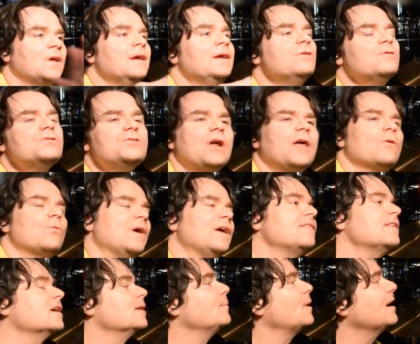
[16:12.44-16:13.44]
here's another way of
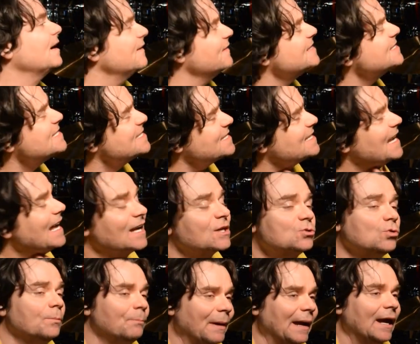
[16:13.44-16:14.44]
thinking about it, and this is an
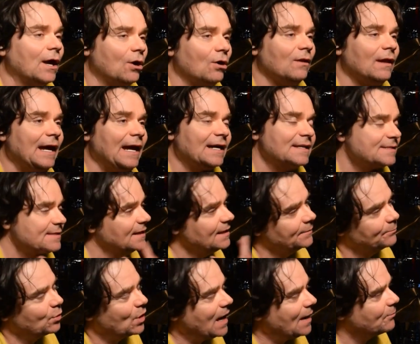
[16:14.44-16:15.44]
actual parallax thing,
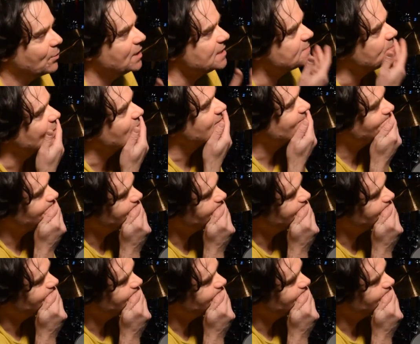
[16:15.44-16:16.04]
proper, I suppose.